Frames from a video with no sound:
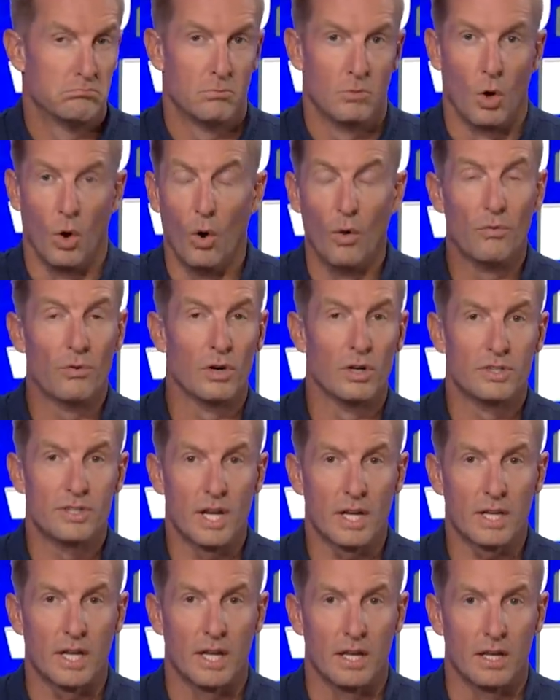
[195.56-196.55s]
over a
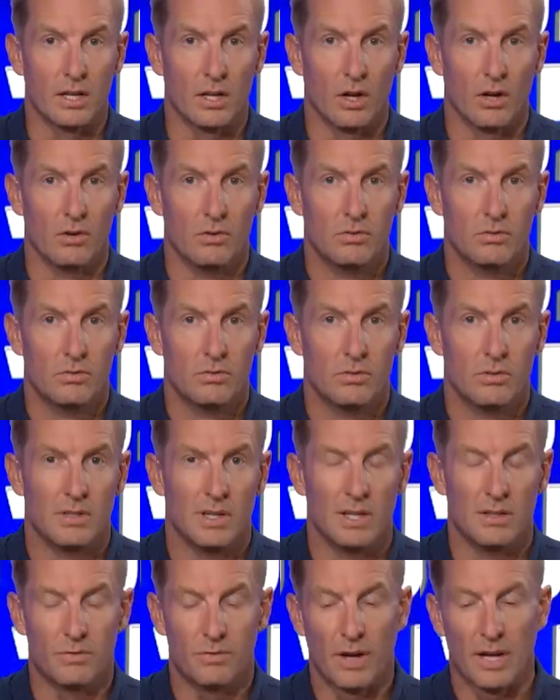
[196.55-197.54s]
decade ago.
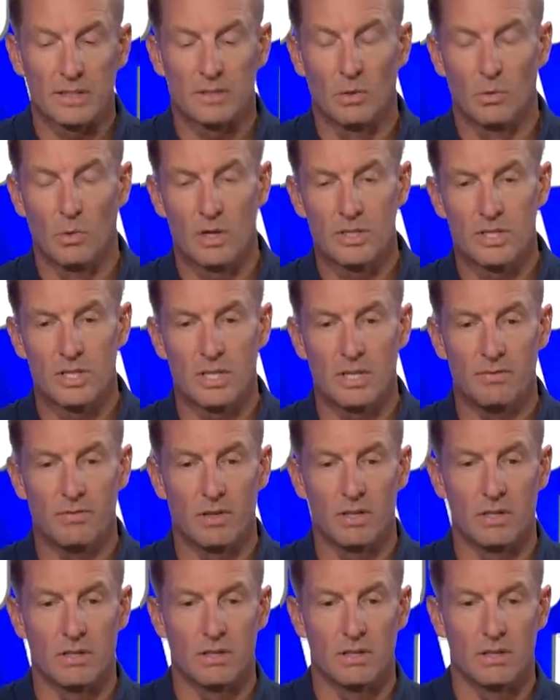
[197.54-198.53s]
In fact, it wasn't
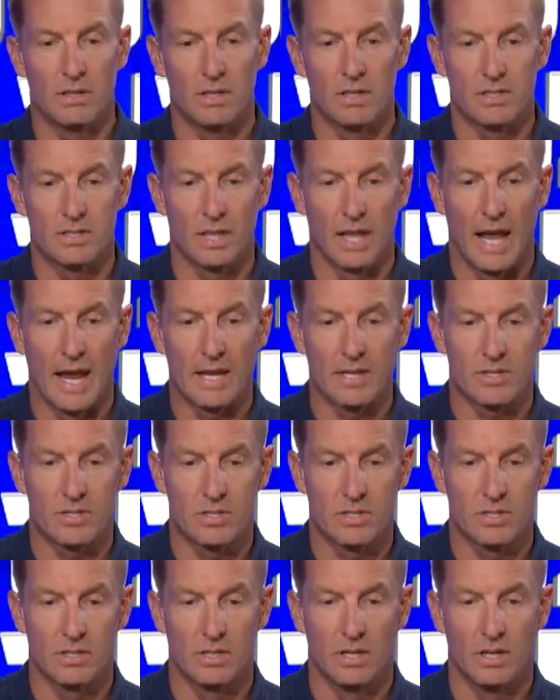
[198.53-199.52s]
even this
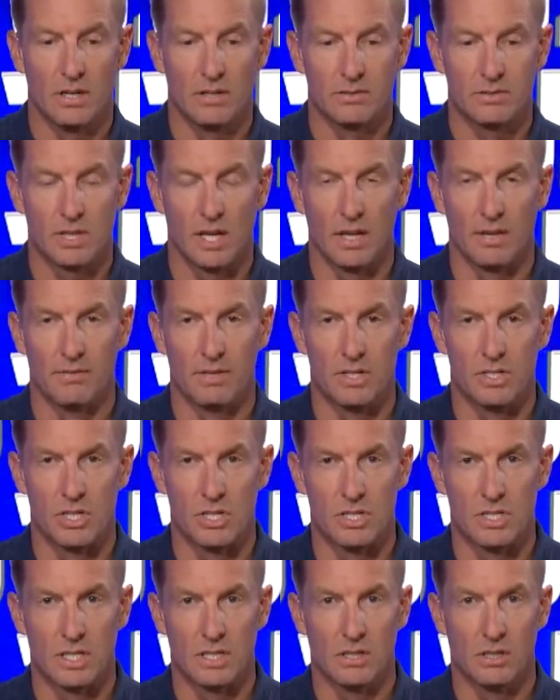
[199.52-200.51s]
last
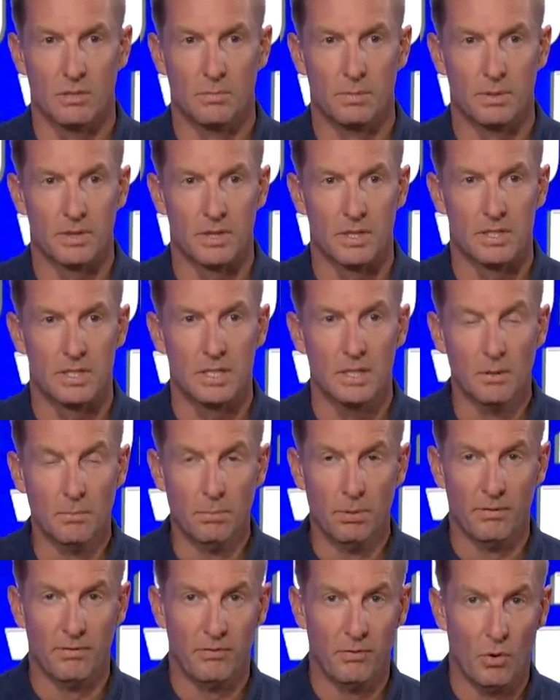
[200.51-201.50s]
television deal, but the deal
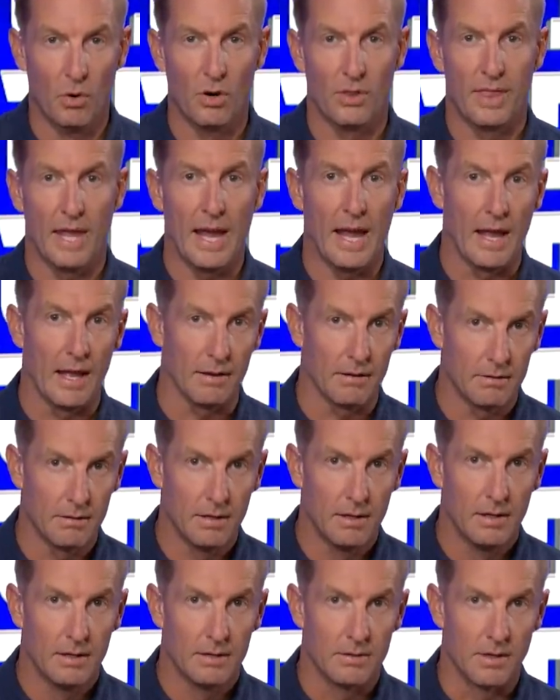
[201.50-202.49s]
before that
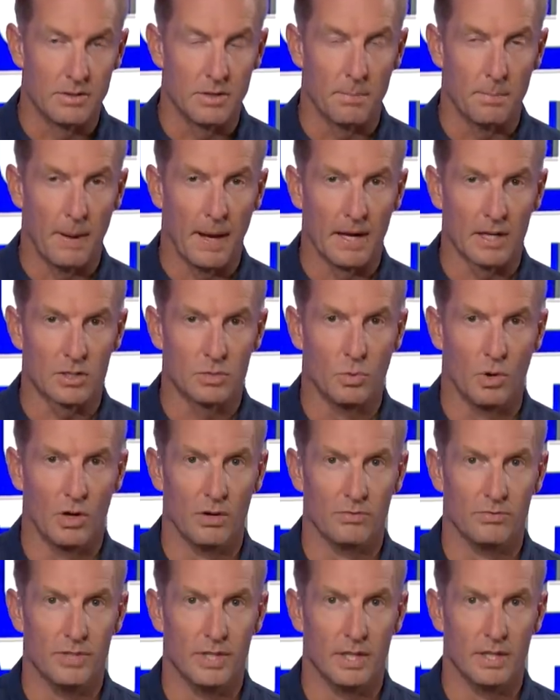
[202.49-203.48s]
the
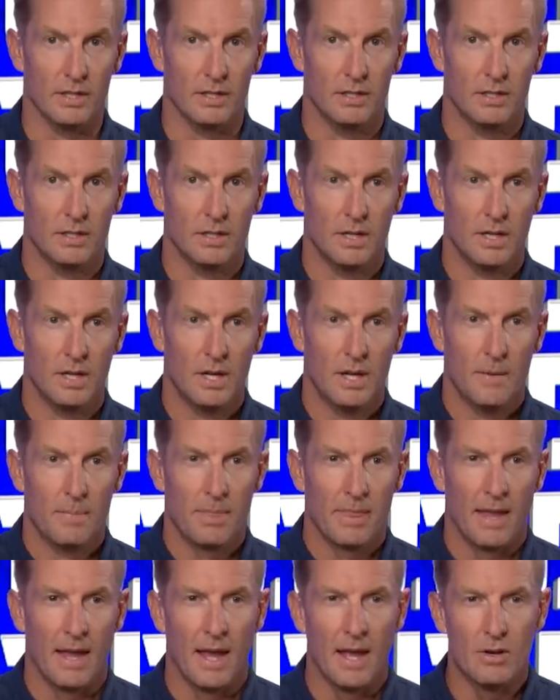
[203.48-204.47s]
Pac-12 did.
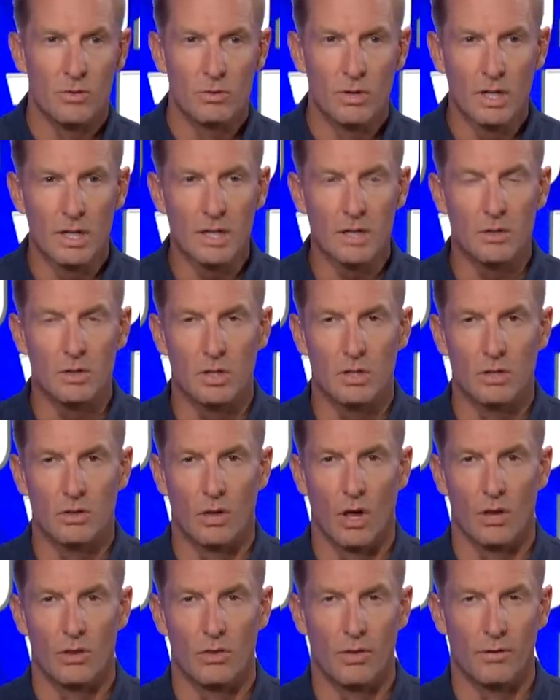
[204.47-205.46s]
And really,
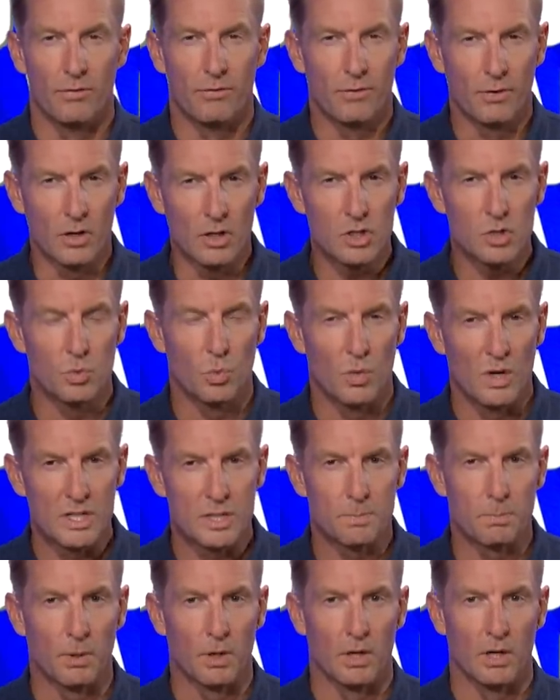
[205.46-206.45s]
the first
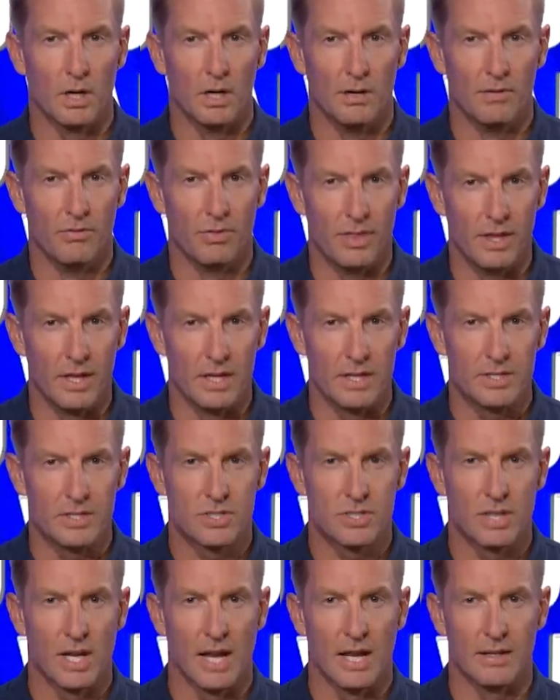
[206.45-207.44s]
whisper of
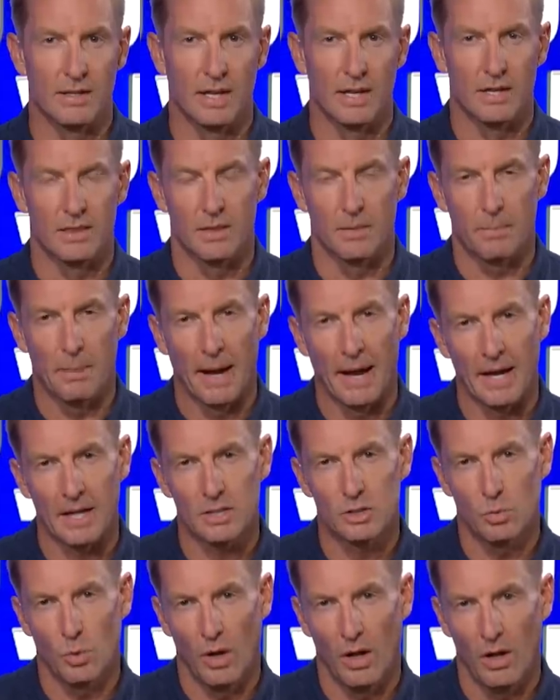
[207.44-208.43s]
this and the
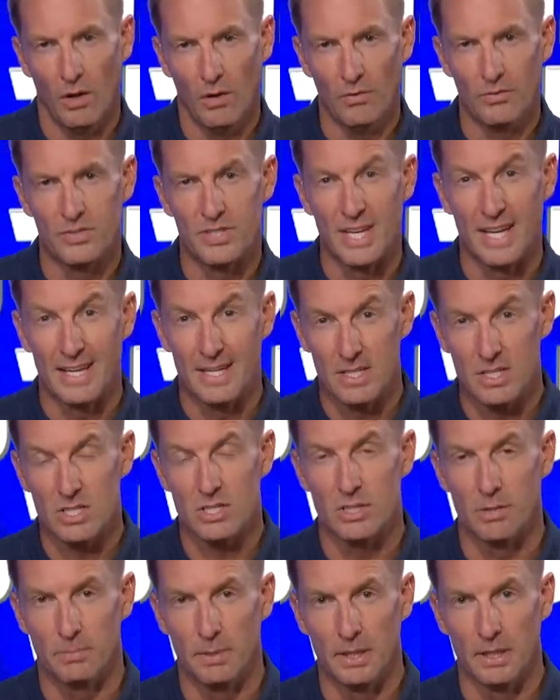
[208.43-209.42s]
Pac-12's
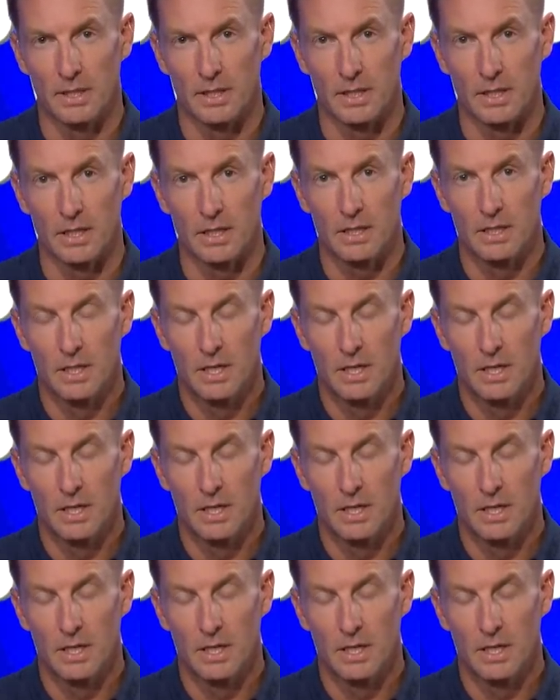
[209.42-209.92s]
instability